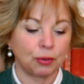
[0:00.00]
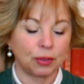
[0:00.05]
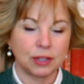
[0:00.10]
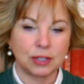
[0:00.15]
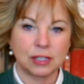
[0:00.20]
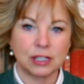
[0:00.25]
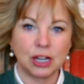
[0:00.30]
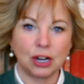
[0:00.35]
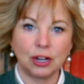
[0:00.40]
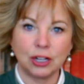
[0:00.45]
the
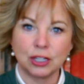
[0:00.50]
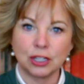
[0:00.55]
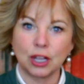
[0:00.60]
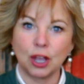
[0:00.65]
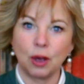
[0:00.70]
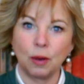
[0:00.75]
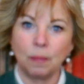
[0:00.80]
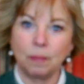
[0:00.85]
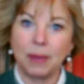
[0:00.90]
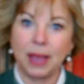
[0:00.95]

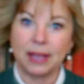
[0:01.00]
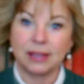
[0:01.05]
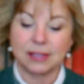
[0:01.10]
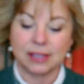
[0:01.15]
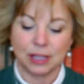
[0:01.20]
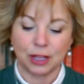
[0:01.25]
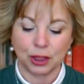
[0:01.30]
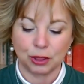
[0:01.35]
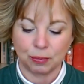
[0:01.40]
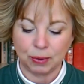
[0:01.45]
stereoscope, makes
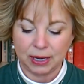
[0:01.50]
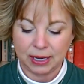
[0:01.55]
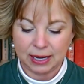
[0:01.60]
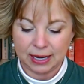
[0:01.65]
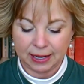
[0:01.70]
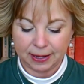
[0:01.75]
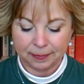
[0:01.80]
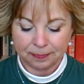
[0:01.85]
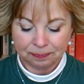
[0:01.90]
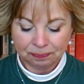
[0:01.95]
it
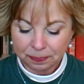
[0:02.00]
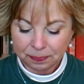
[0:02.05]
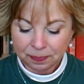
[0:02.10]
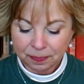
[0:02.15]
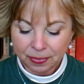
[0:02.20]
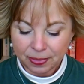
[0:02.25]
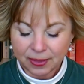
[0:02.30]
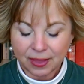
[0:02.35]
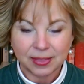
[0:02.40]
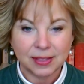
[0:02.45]
3D.
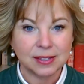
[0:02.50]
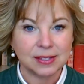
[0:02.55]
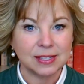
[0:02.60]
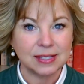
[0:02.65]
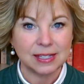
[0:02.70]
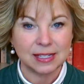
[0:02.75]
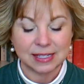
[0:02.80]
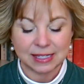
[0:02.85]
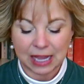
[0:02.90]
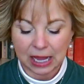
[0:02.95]
This
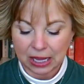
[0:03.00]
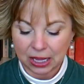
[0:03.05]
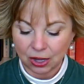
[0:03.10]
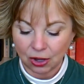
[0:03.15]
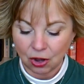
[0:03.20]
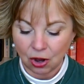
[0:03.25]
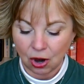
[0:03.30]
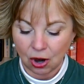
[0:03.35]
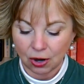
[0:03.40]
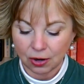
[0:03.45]
is a second
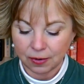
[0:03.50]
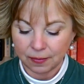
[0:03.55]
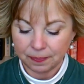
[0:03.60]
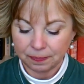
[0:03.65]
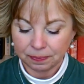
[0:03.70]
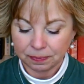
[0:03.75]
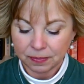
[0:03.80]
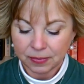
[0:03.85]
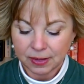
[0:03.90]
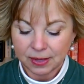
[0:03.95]
card.
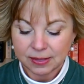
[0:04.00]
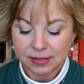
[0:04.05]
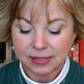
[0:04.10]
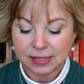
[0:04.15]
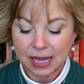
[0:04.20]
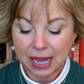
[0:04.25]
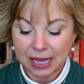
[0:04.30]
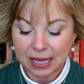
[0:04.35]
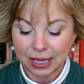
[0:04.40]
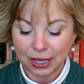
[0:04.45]

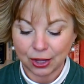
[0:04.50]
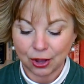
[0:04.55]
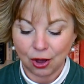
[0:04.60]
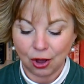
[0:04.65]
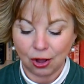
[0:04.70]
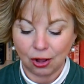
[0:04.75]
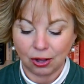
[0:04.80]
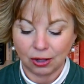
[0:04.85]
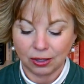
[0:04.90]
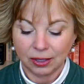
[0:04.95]
Second
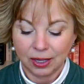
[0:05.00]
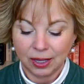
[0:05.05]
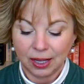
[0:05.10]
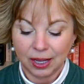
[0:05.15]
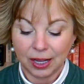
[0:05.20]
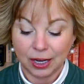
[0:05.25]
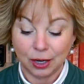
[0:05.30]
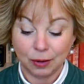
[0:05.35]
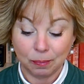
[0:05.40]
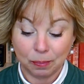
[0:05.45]
call,
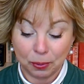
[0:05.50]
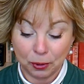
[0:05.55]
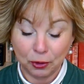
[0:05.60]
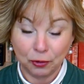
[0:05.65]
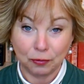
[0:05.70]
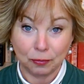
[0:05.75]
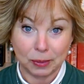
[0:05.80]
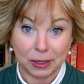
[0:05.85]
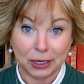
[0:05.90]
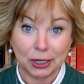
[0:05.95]
an
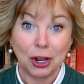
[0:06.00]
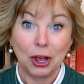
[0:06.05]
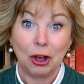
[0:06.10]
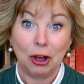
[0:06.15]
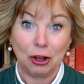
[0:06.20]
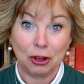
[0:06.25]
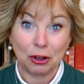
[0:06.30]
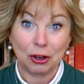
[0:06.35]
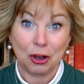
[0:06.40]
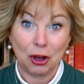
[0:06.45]
improvement
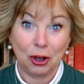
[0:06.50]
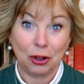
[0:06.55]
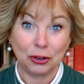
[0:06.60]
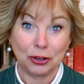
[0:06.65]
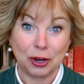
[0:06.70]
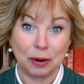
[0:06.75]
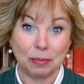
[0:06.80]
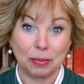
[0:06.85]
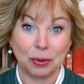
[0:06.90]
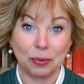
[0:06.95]
on call
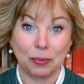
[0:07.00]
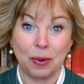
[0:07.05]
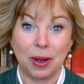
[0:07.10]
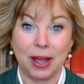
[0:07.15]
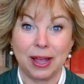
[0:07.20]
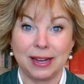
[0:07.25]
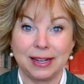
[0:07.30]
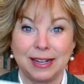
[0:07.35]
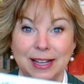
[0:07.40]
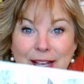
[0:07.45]
number
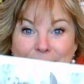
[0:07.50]
1.